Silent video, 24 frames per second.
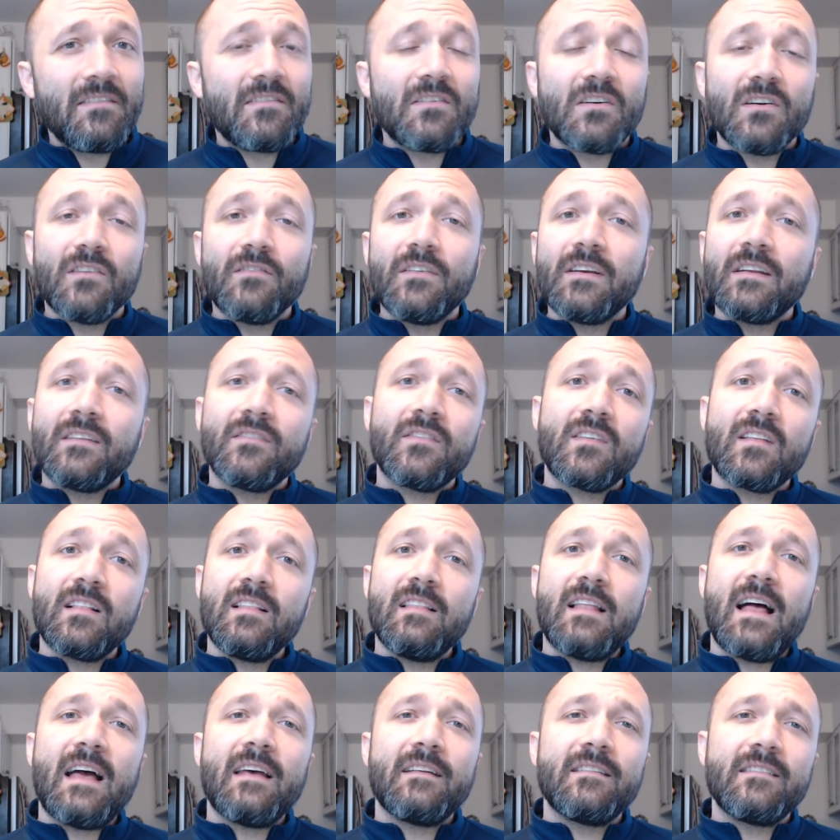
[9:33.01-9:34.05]
service for the
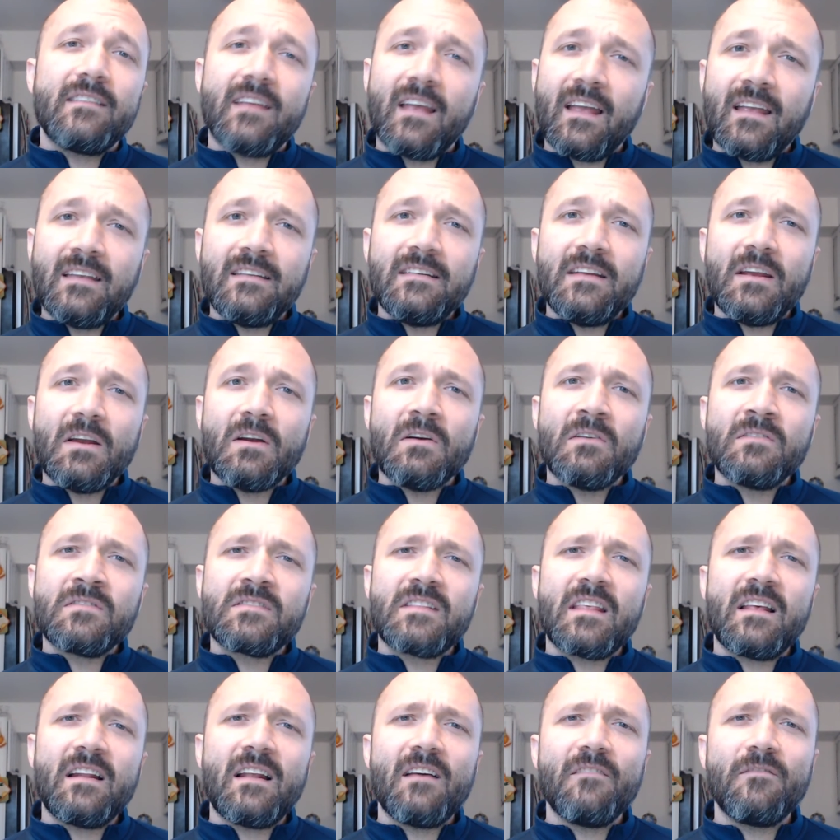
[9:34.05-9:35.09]
last 10 years
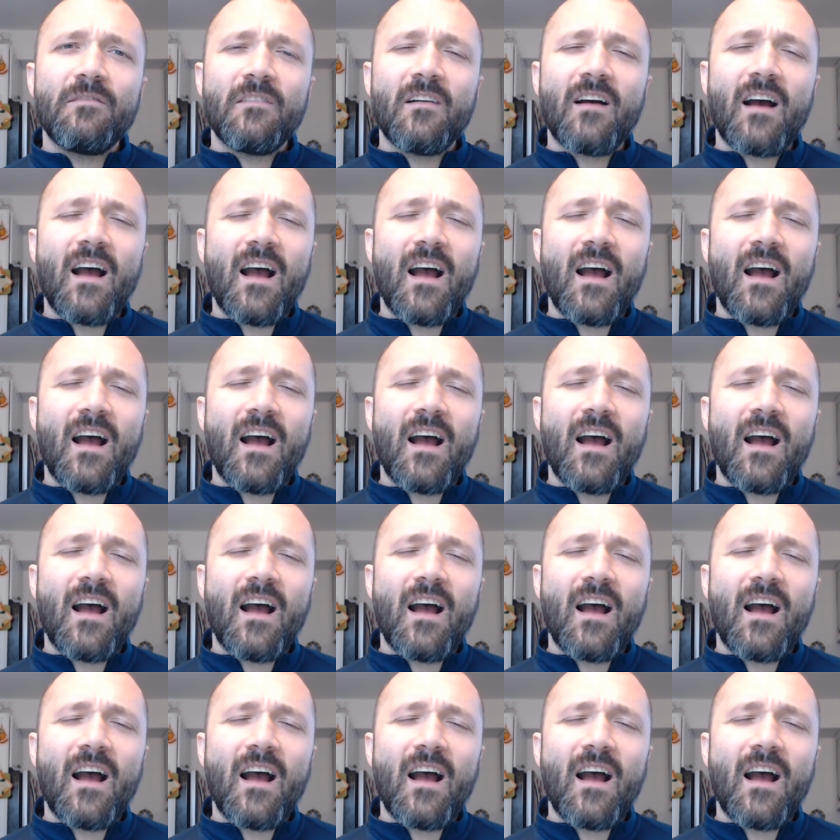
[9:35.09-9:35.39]
that